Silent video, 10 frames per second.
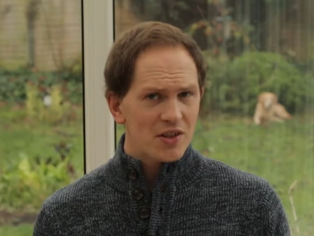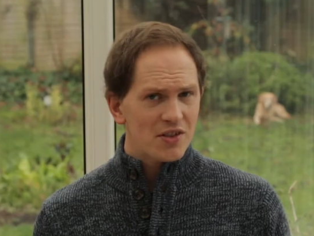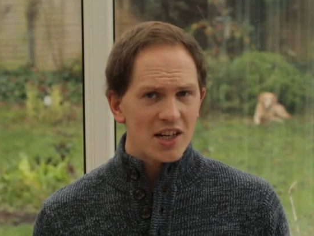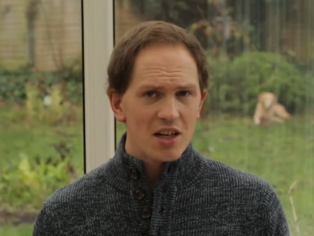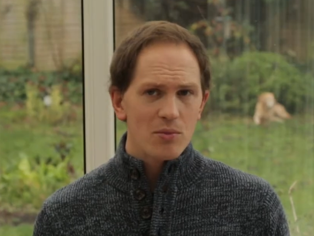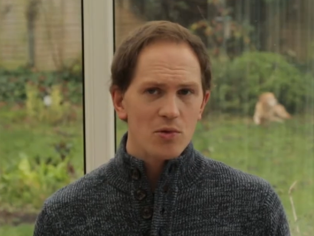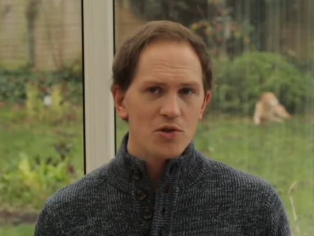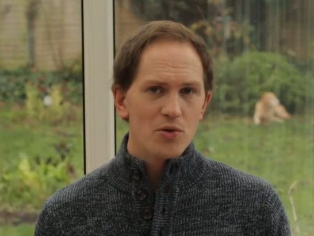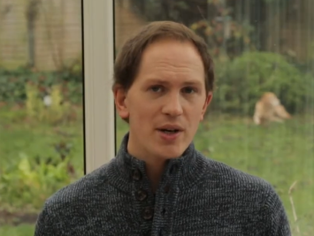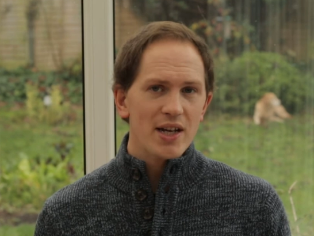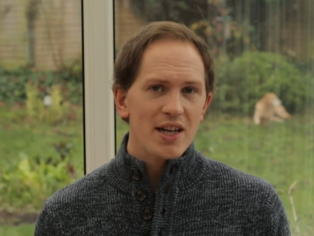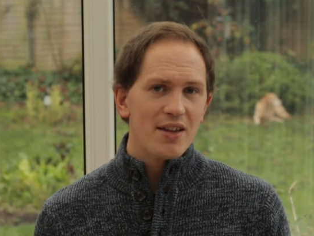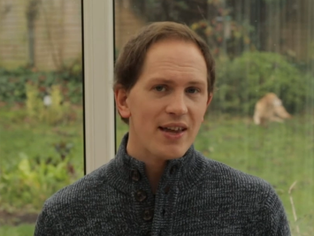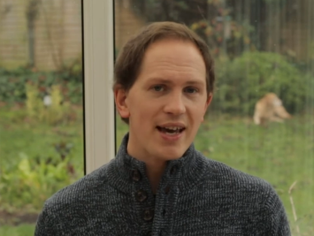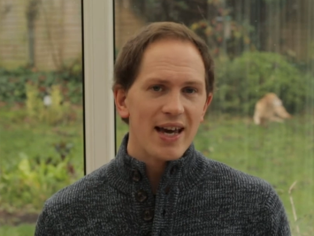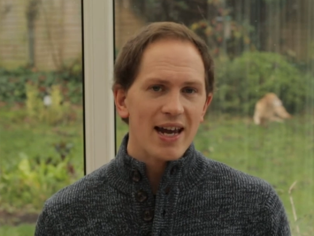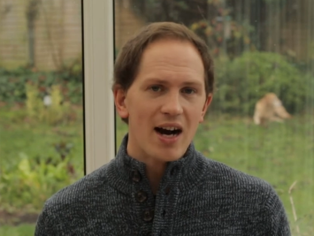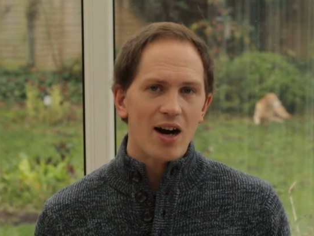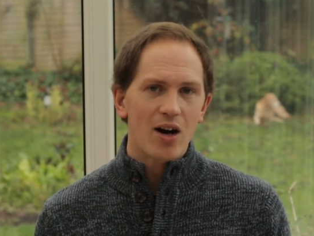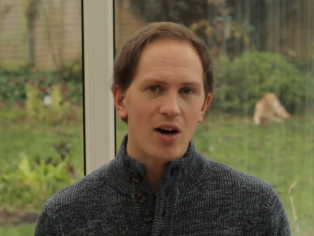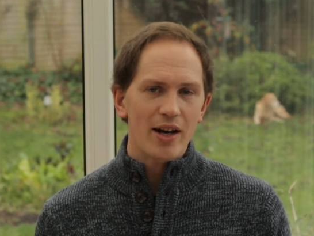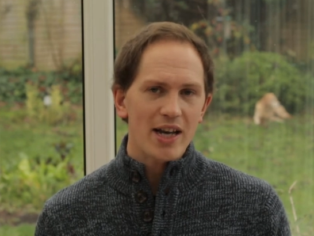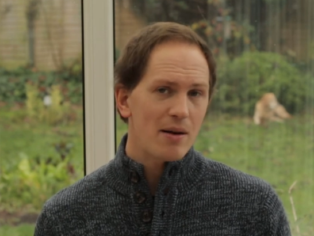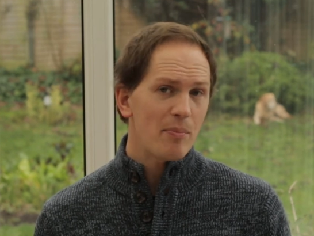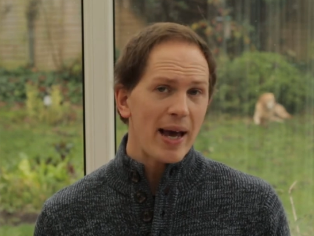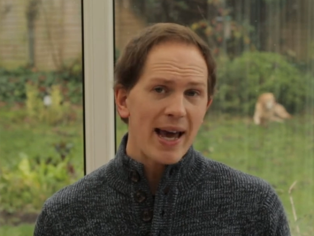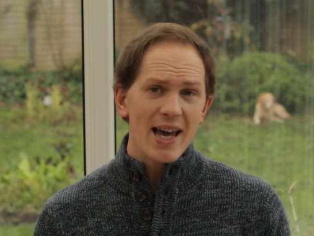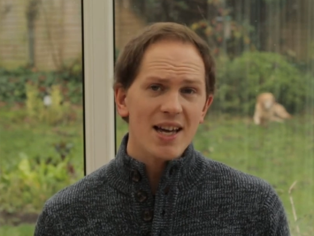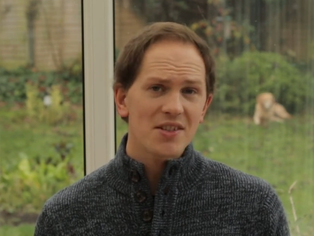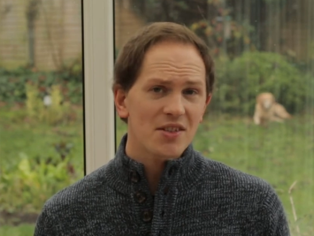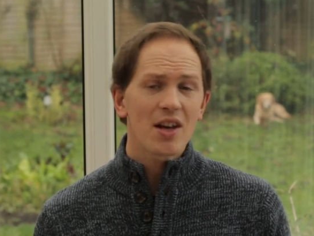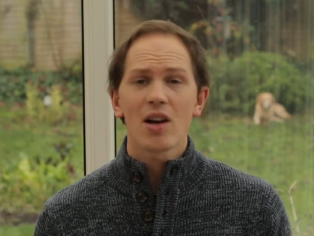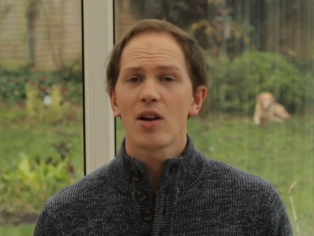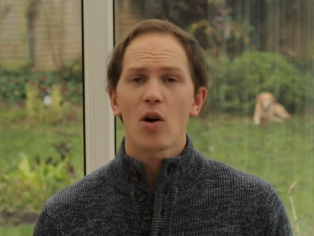for the sycamore tree, they are in pairs,